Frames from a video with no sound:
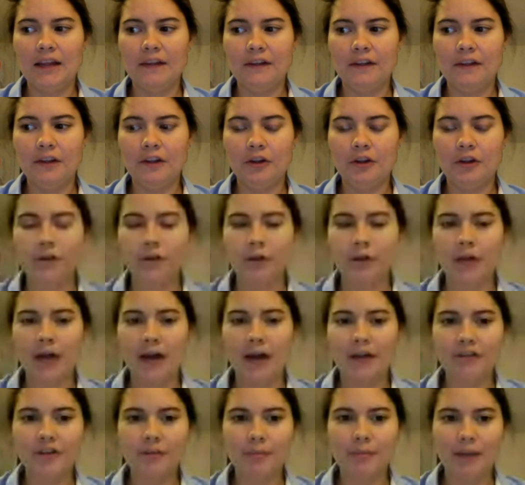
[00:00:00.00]
You'll
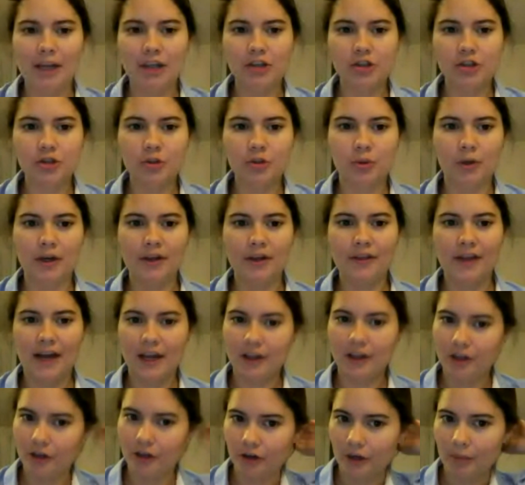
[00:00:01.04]
have to make sure
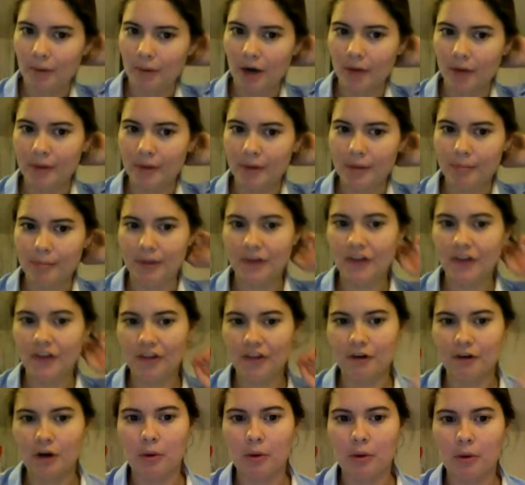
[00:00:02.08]
that your apartment meets the
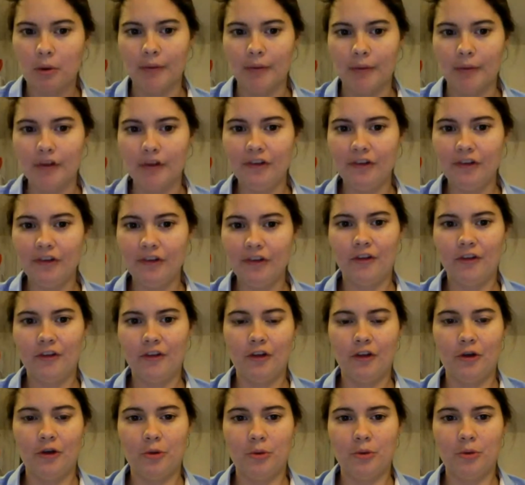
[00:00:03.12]
requirements.
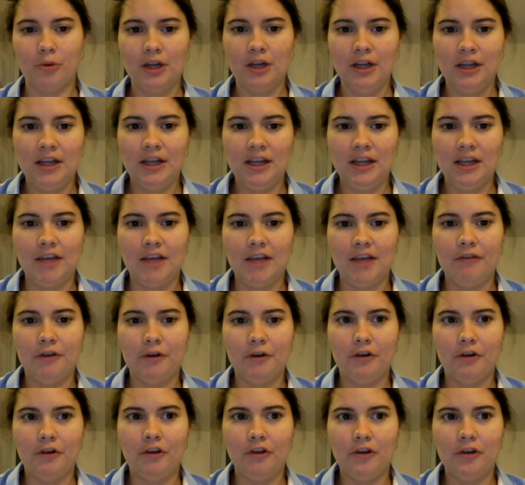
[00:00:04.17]
So if
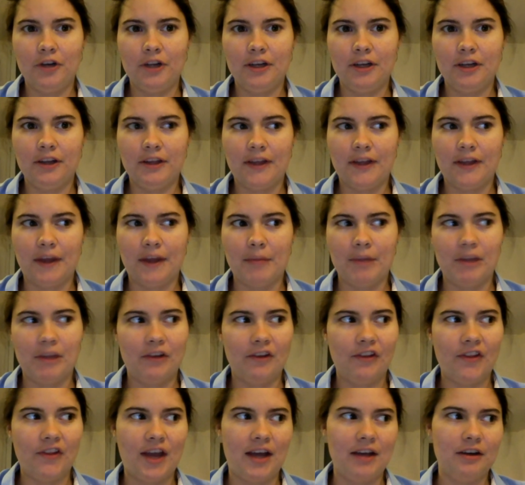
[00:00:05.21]
you're a student, that
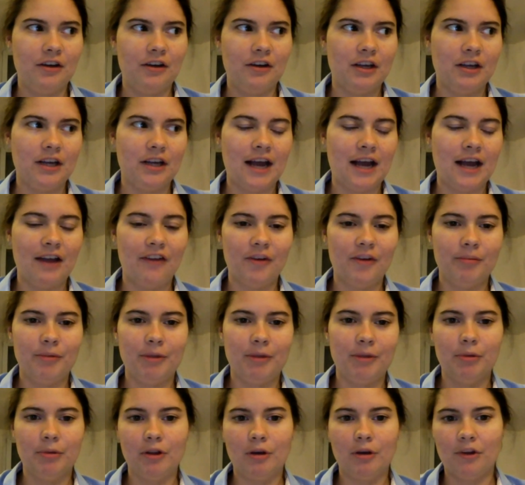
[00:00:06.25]
means that it has to be
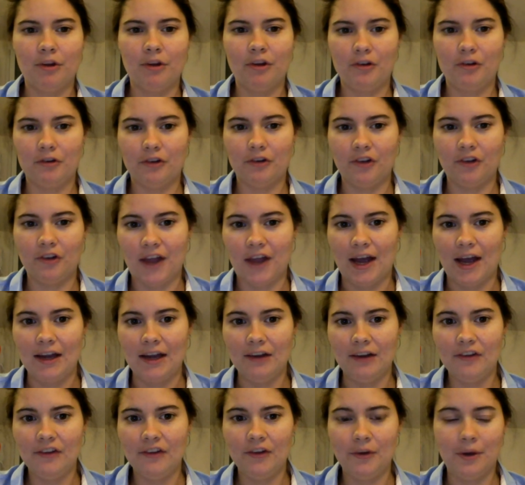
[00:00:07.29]
below a certain
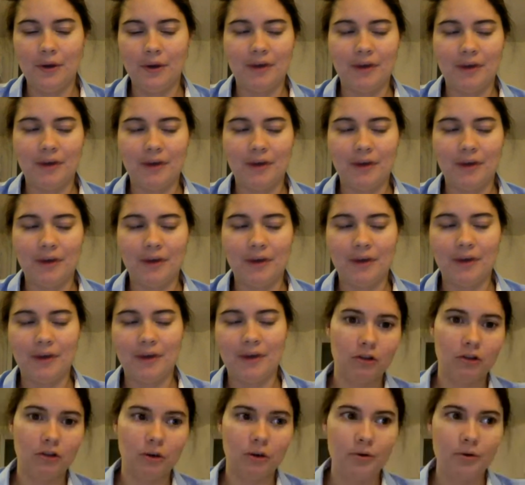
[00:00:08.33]
size. You have to be living
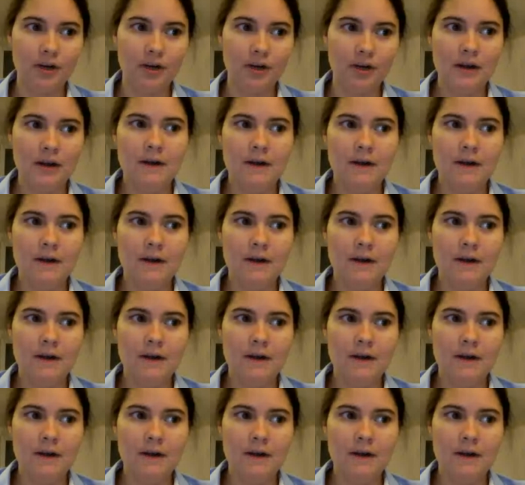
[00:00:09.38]
alone.